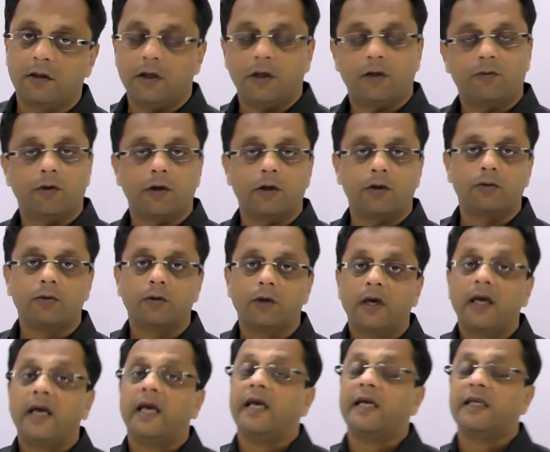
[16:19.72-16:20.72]
equal to
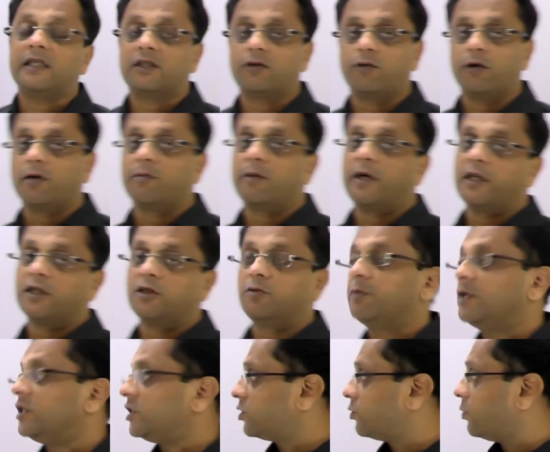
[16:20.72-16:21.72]
a square minus
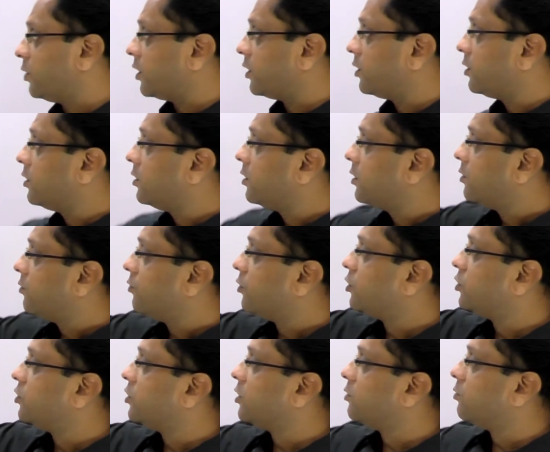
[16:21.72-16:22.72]
b square, which
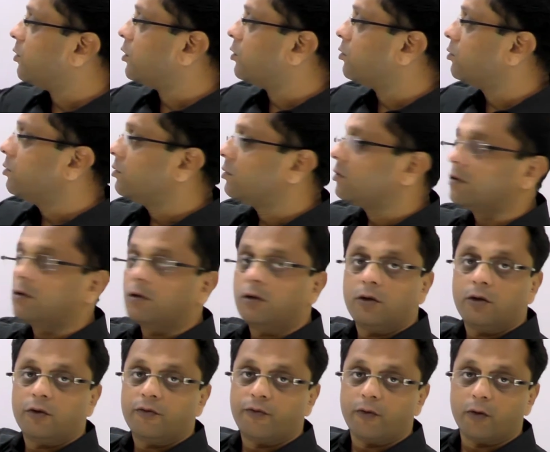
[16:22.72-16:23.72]
is equal to
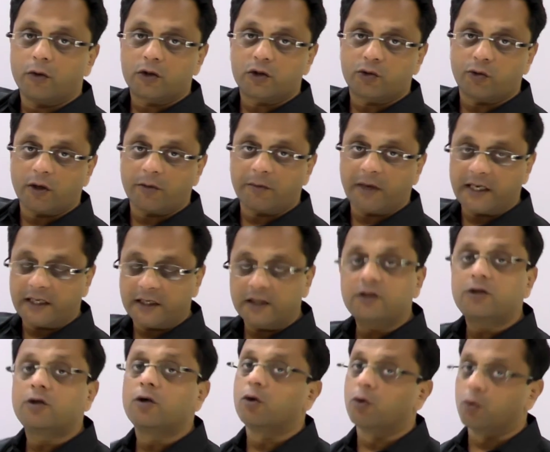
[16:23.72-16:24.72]
four square
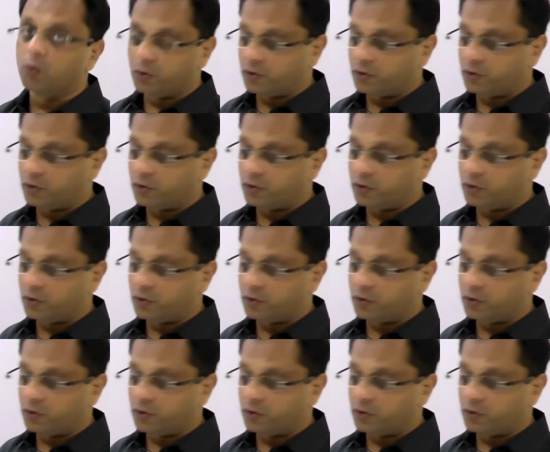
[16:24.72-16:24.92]
minus root